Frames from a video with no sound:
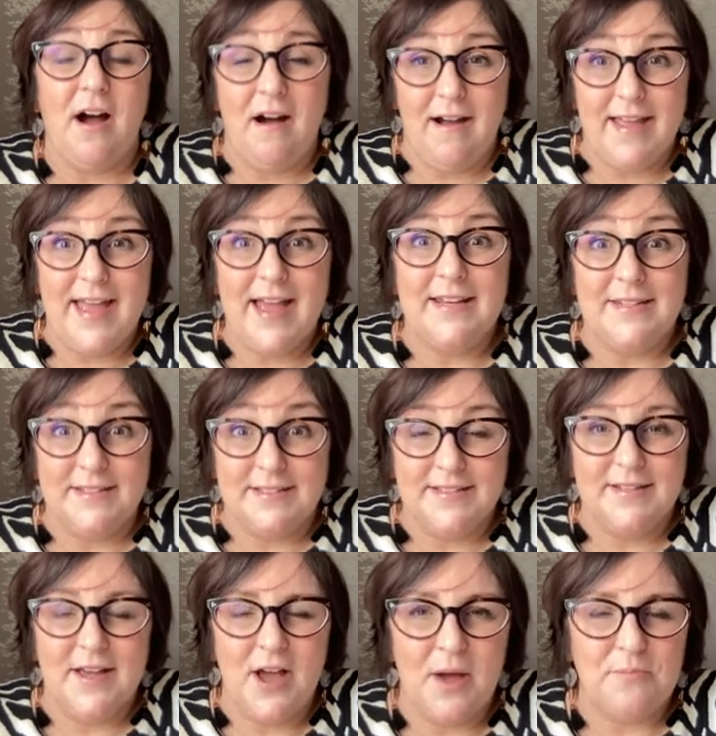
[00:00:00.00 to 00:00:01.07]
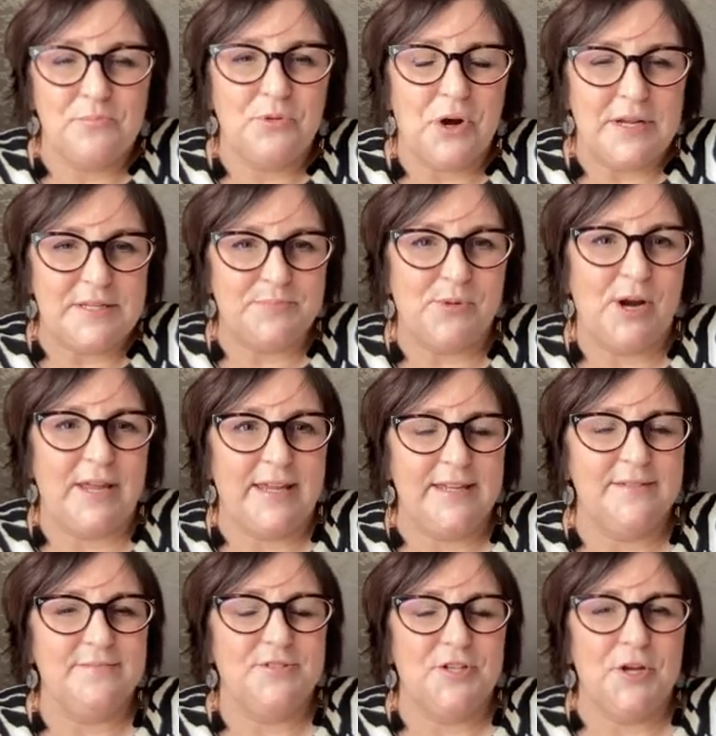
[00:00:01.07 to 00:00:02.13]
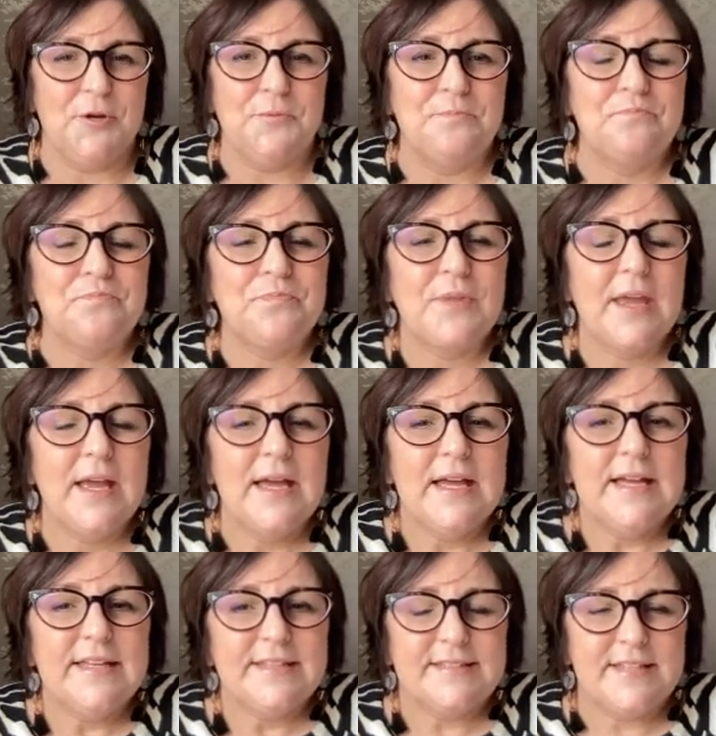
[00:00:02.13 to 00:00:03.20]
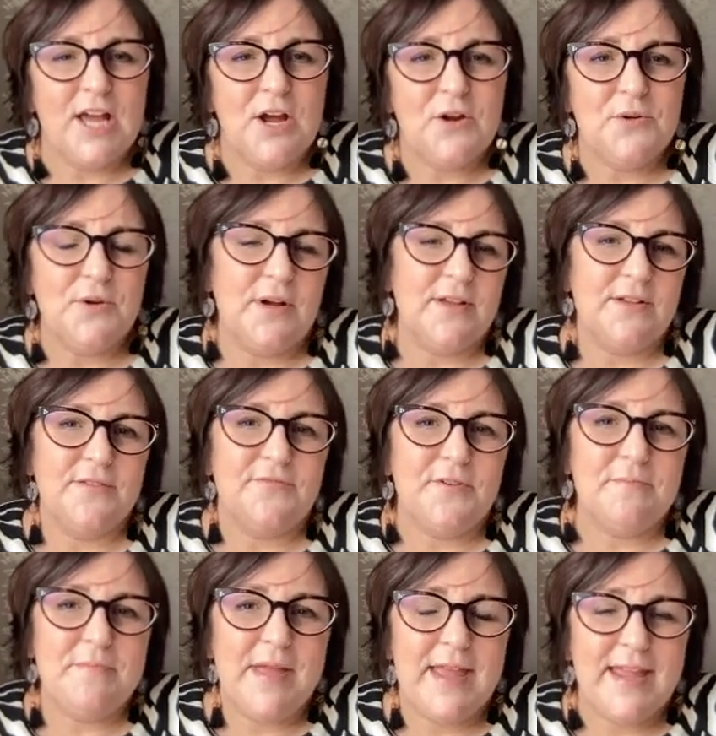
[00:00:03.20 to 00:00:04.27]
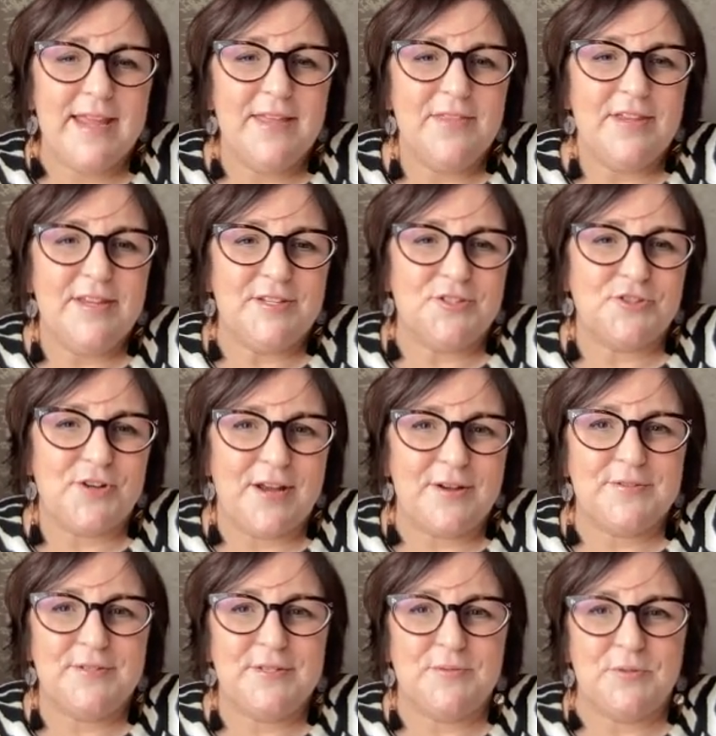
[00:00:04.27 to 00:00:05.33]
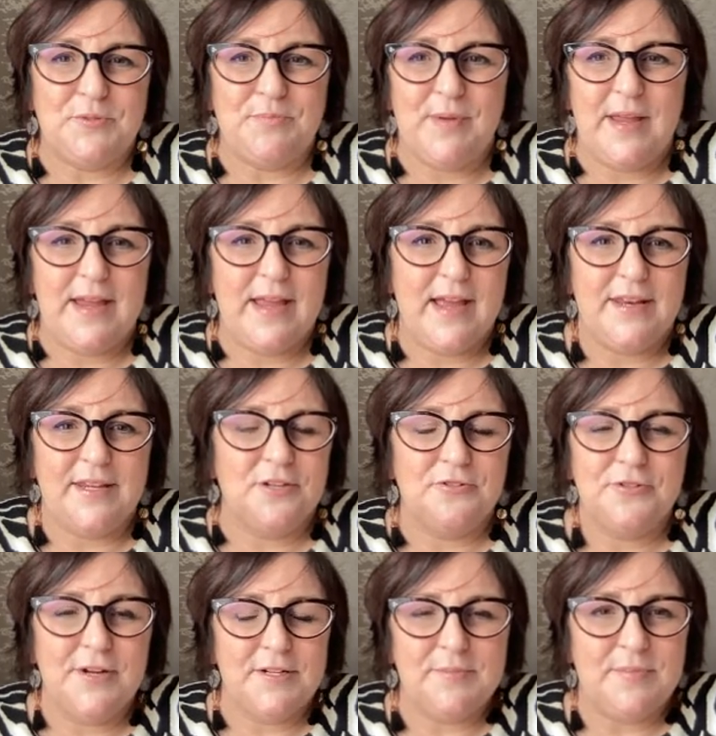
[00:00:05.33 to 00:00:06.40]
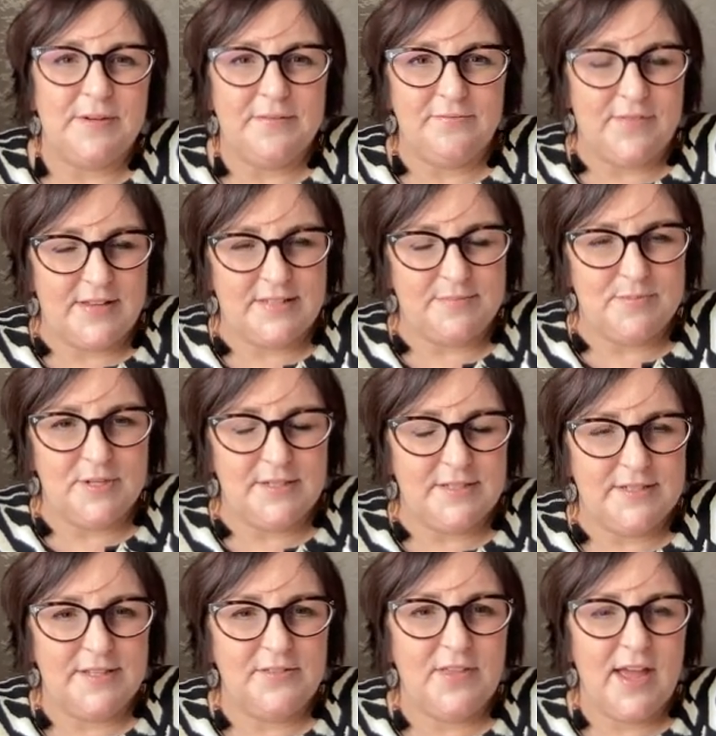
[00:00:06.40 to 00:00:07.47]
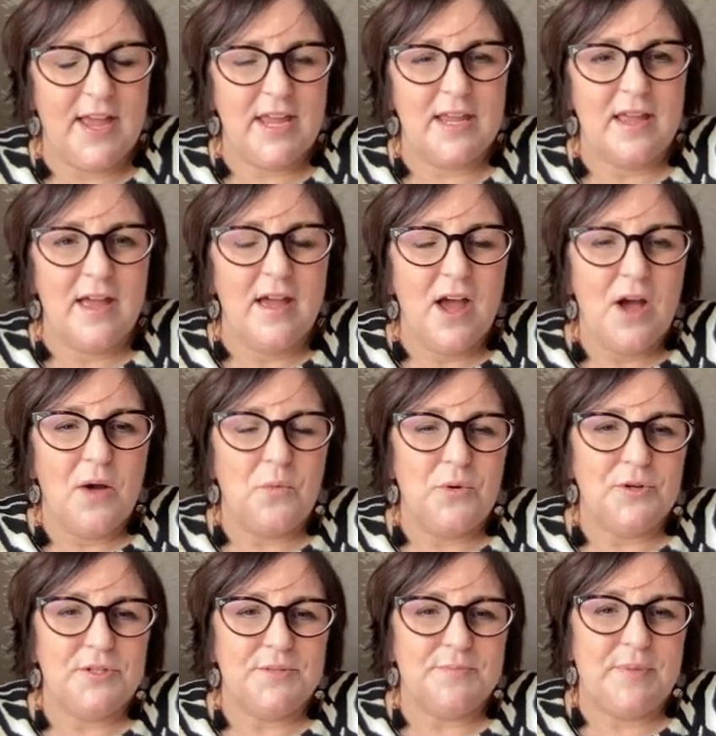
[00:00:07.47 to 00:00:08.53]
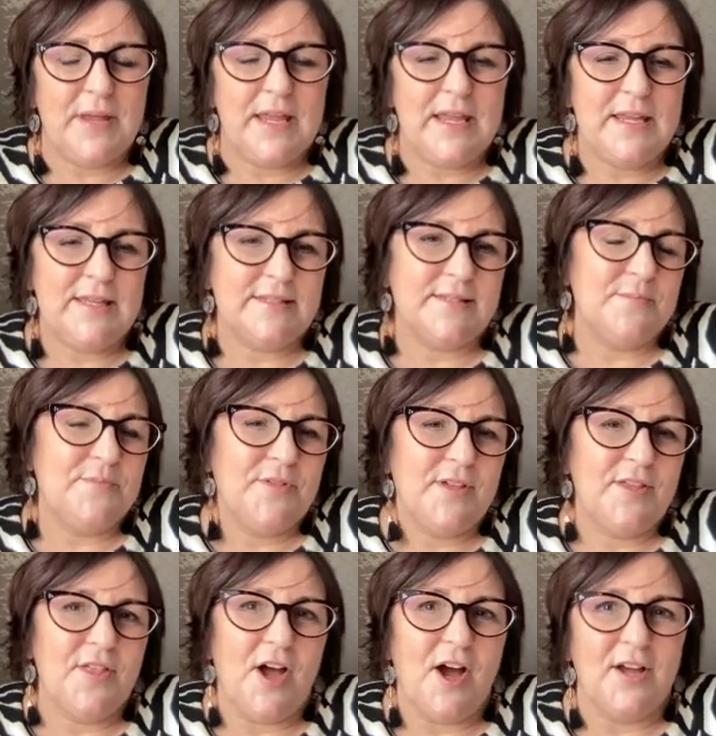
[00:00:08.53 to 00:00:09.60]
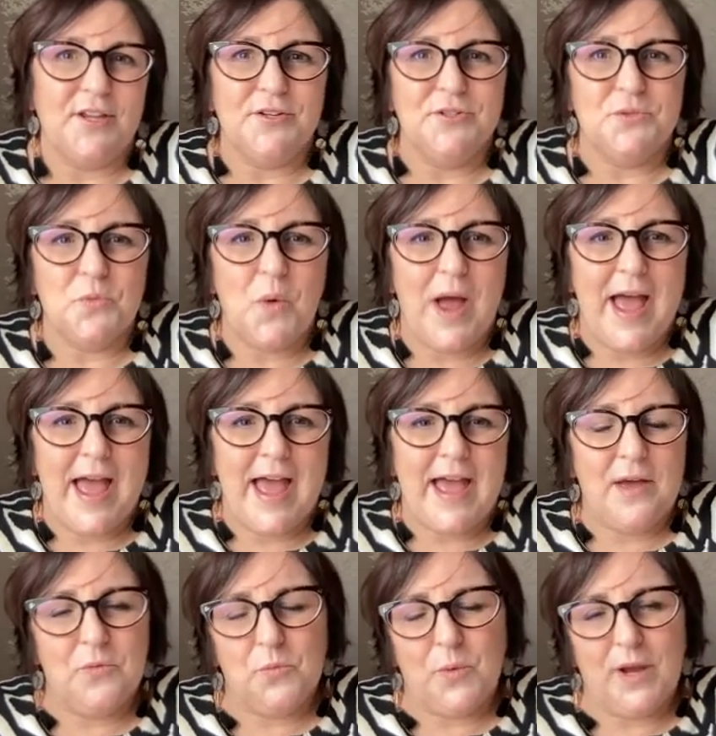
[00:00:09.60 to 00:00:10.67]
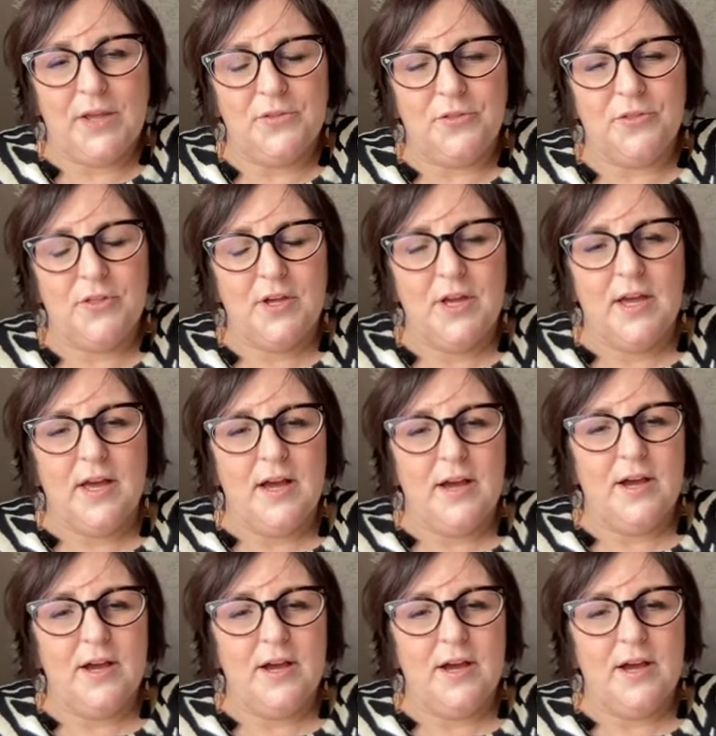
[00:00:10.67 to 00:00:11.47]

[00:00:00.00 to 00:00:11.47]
the high end price bracket too. So for me, these trousers would be an incredible investment. They would be something that I could wear with